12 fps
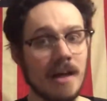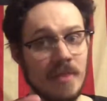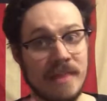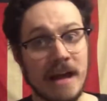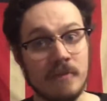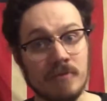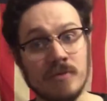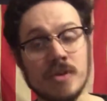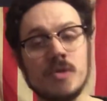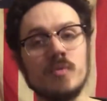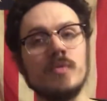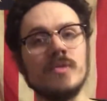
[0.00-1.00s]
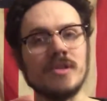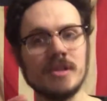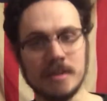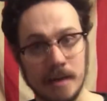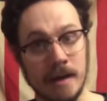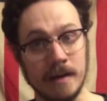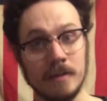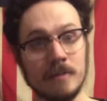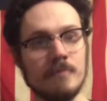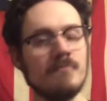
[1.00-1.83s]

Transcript: that visual style.